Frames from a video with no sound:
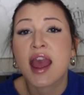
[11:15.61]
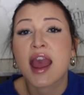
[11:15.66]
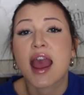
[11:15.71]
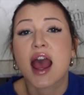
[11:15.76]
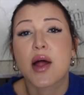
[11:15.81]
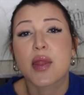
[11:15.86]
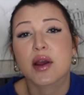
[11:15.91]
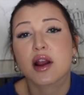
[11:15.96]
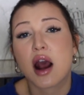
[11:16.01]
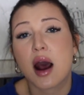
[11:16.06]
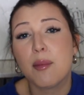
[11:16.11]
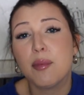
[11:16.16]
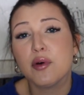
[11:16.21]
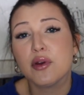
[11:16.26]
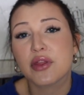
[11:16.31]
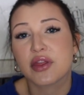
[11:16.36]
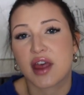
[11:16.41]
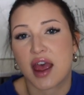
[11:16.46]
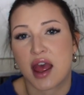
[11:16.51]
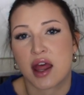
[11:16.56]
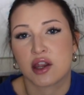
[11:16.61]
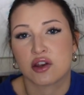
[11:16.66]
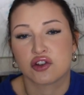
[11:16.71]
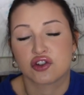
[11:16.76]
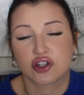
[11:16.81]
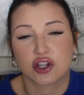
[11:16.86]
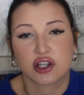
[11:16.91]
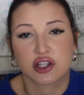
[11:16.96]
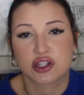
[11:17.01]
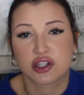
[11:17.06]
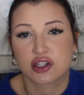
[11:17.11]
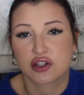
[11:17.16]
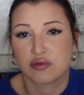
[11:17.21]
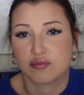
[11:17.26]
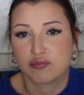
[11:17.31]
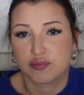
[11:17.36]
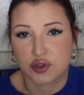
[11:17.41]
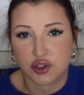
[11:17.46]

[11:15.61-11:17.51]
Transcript: and the couple then just